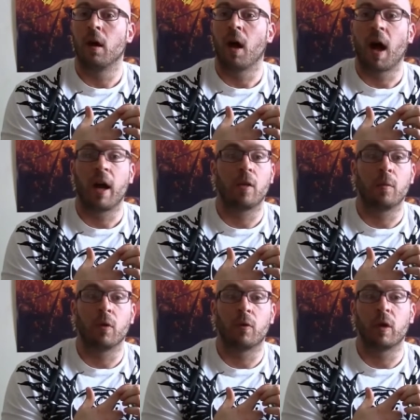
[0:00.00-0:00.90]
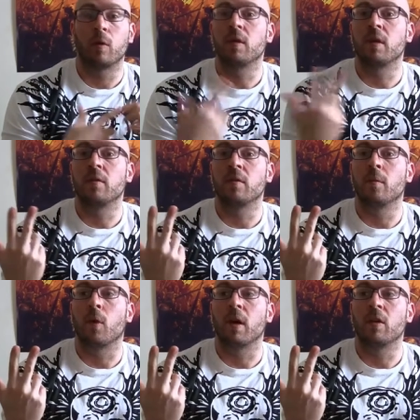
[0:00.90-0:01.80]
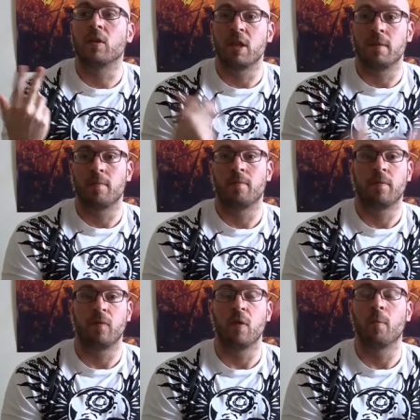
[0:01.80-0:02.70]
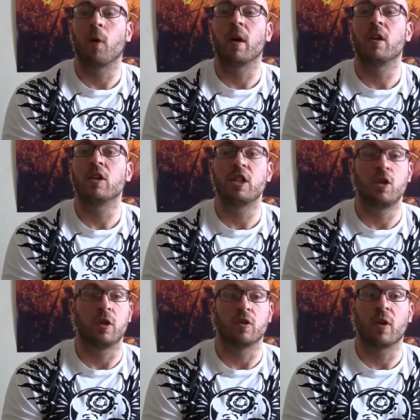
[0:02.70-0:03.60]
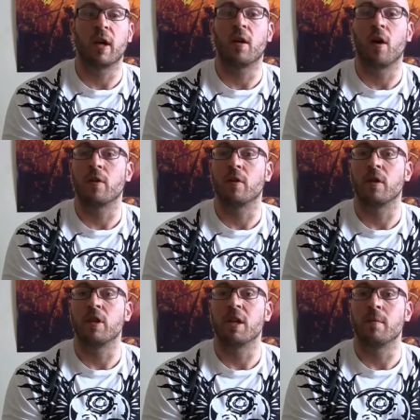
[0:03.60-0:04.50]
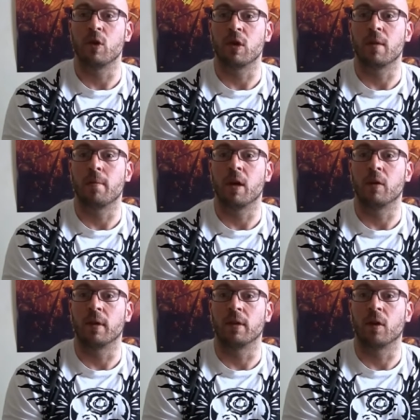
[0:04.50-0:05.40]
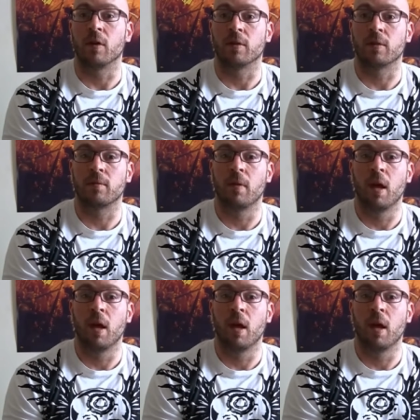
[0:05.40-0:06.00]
a higher meal frequency gives them more energy. If you have more energy, you can train harder in the gym, you can get better results.